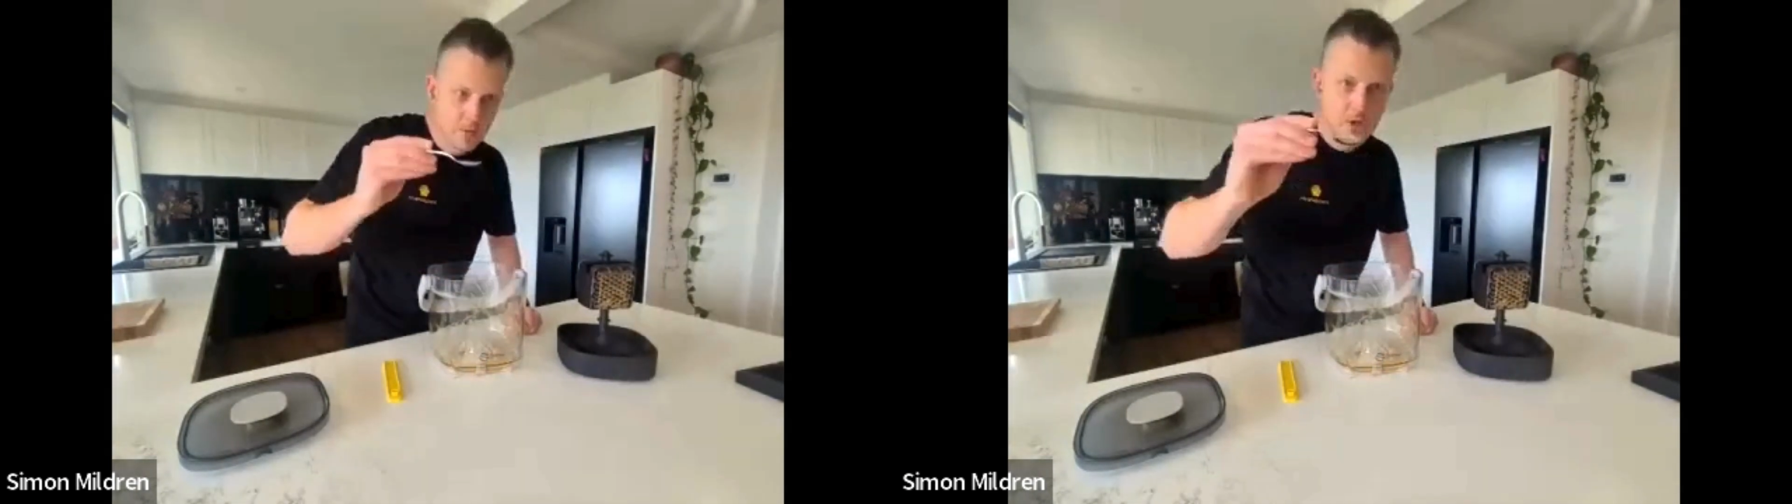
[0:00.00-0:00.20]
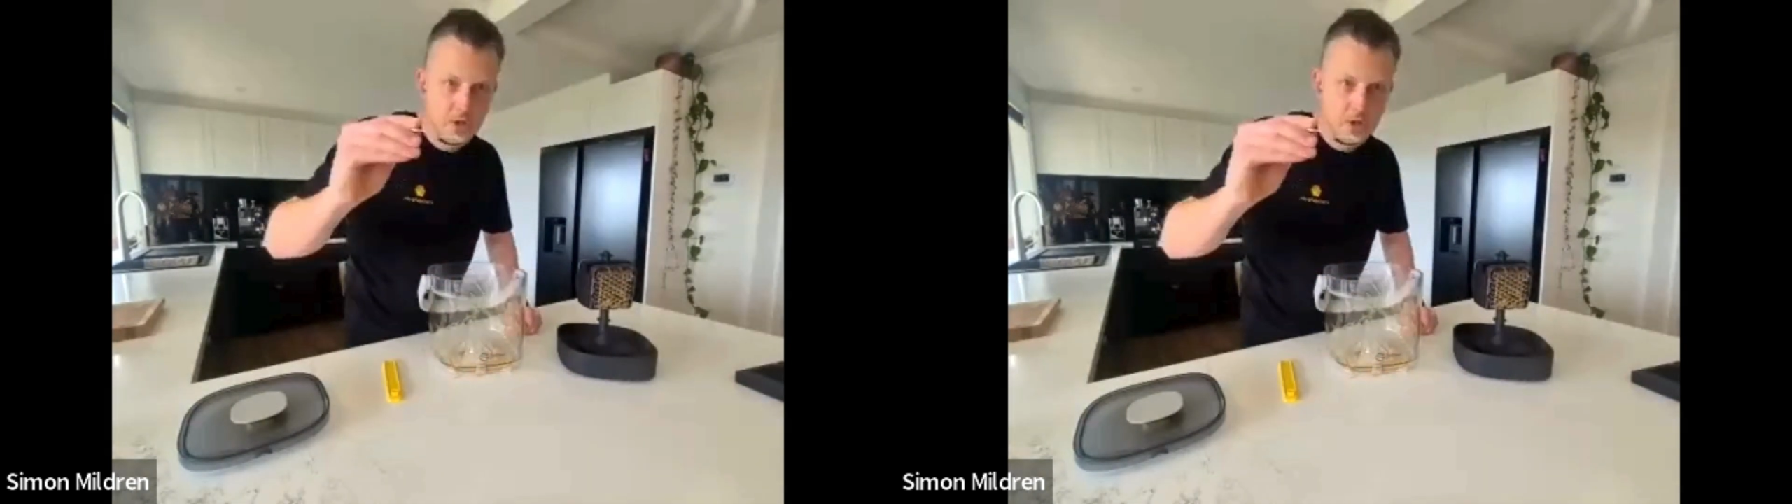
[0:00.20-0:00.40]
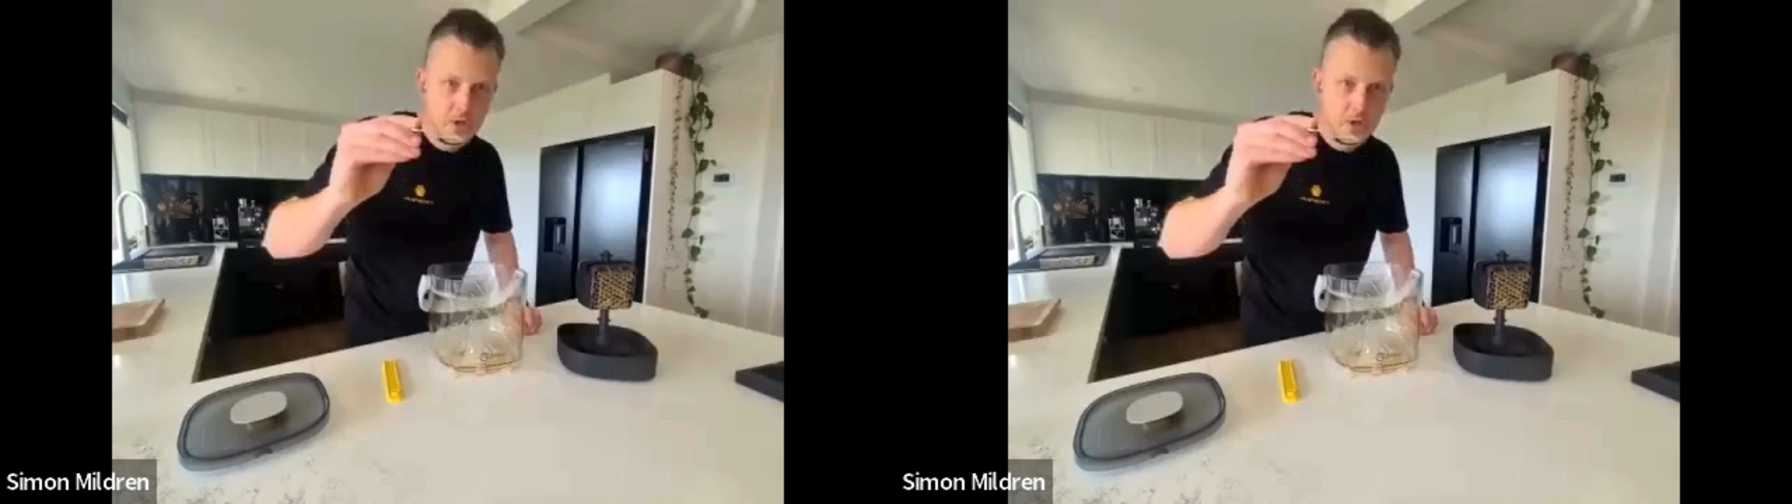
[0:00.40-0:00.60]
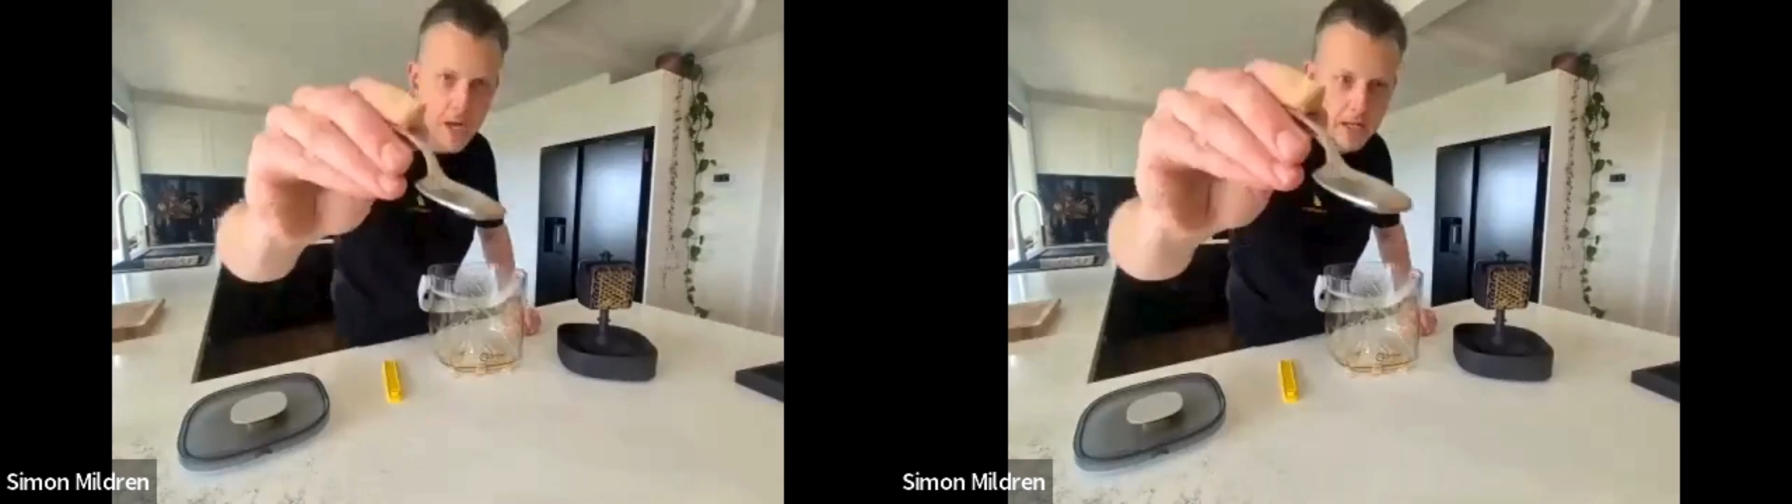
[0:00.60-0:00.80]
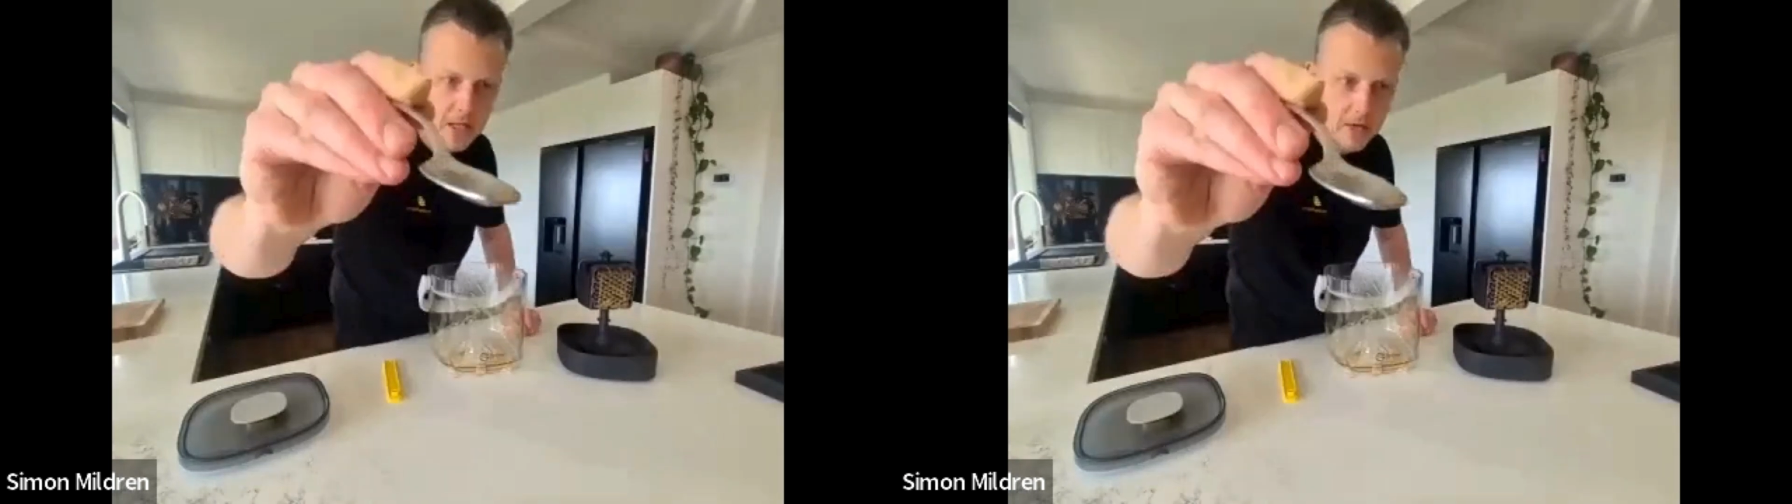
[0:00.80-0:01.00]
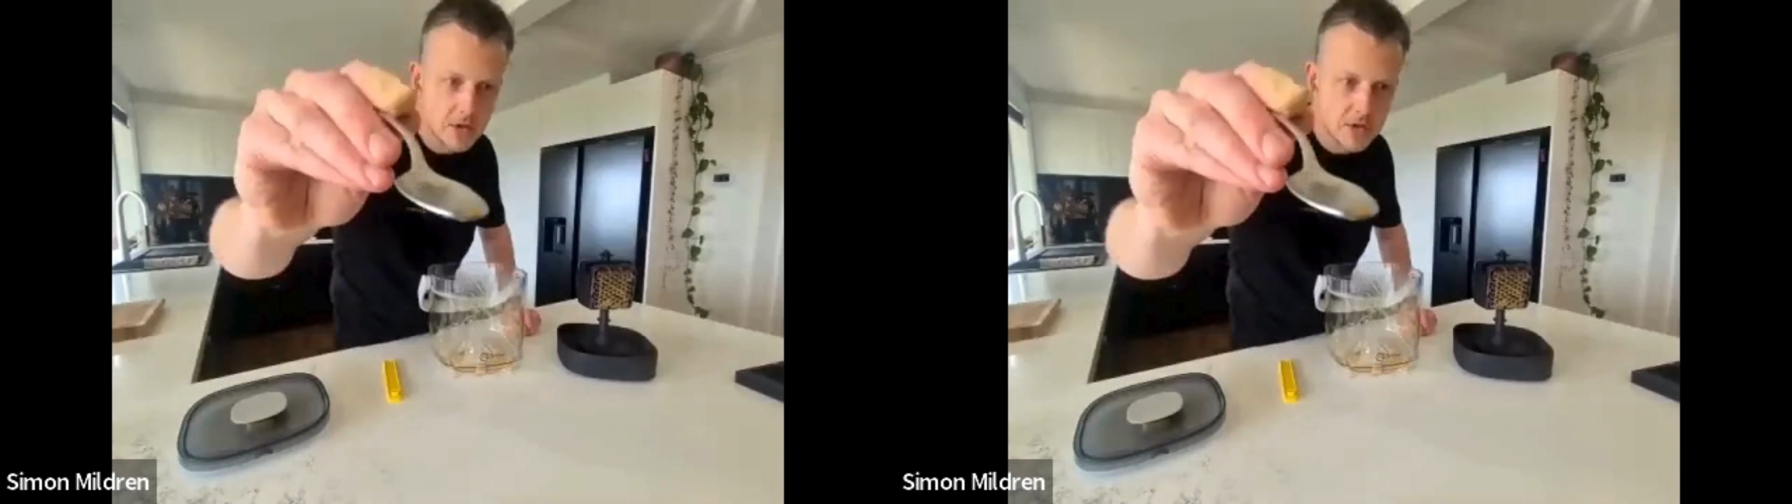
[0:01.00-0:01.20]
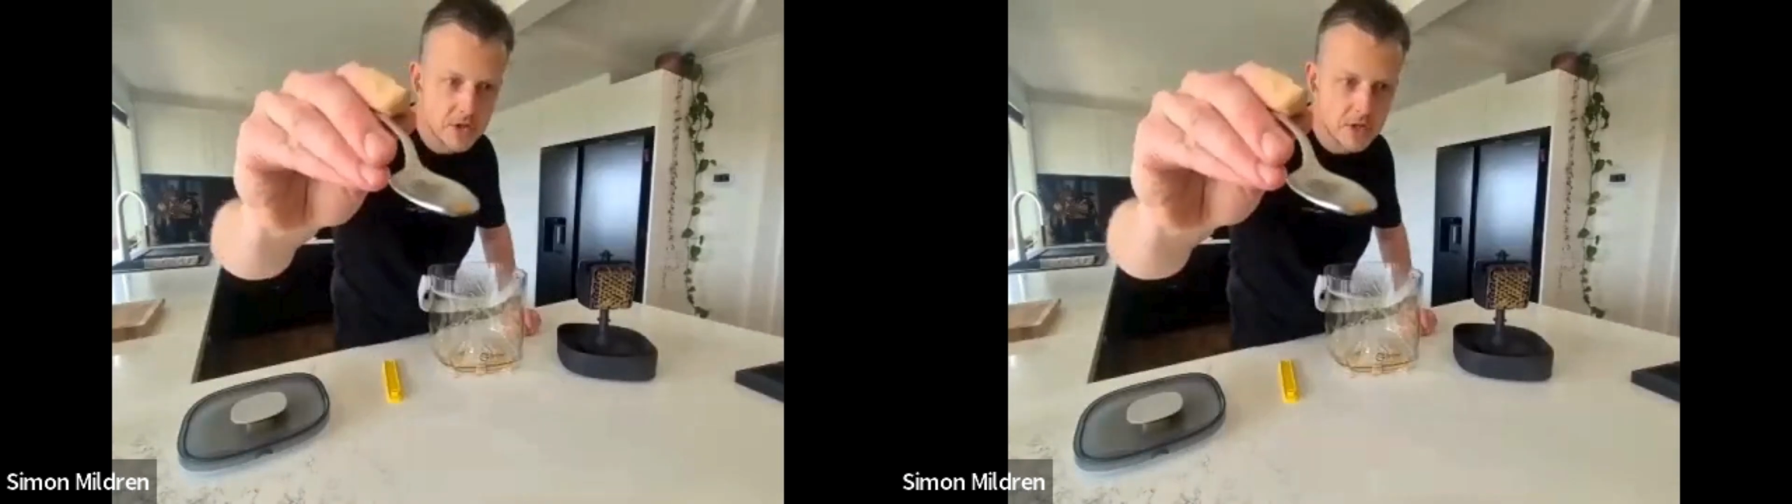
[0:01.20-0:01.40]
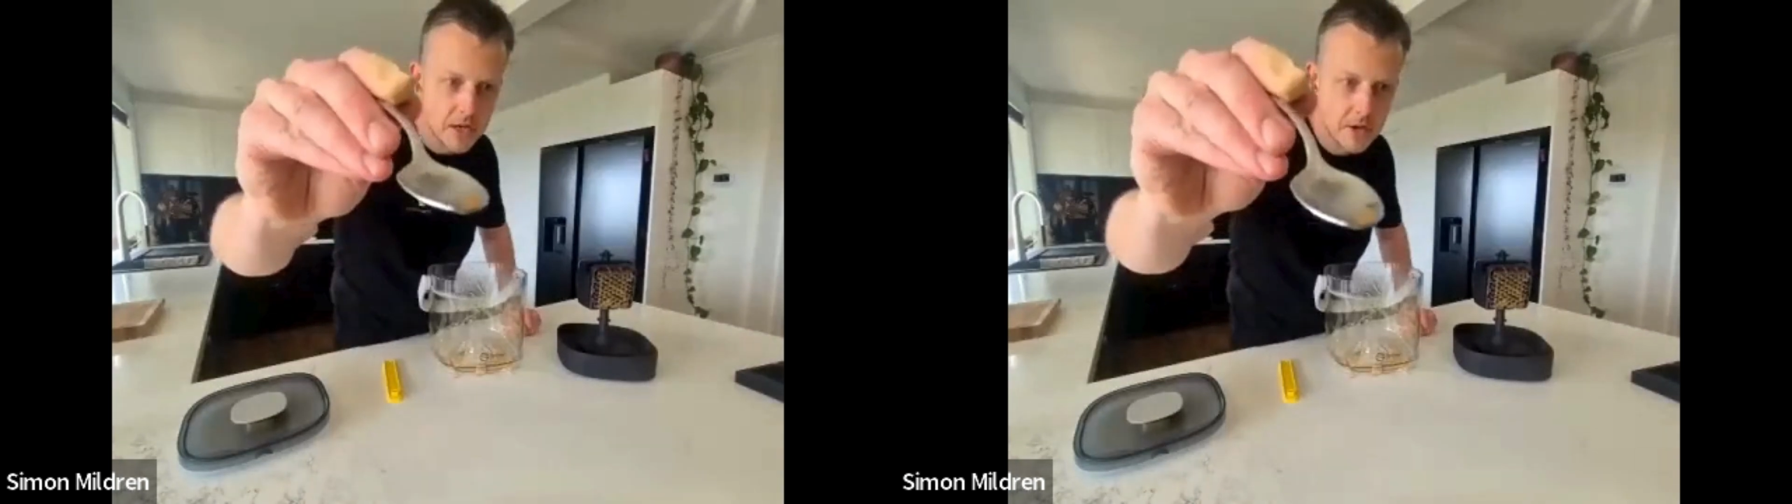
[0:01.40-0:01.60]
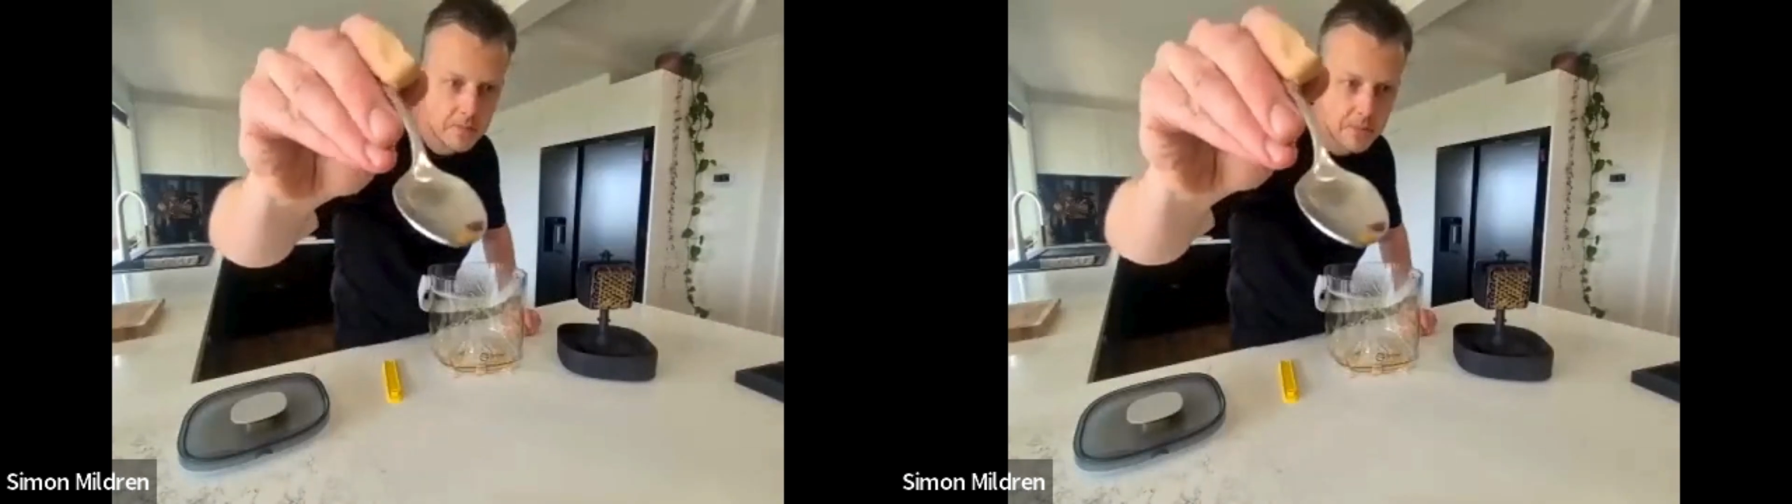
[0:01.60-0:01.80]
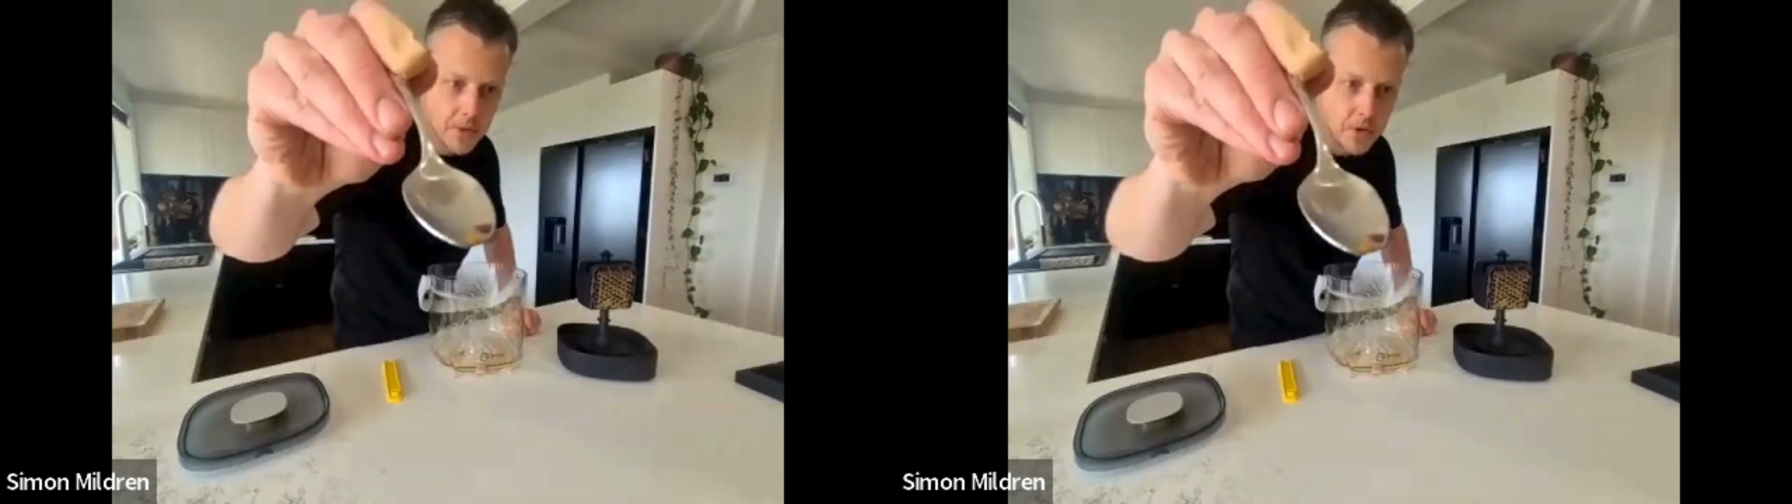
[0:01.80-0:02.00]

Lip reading: which you will hardly even see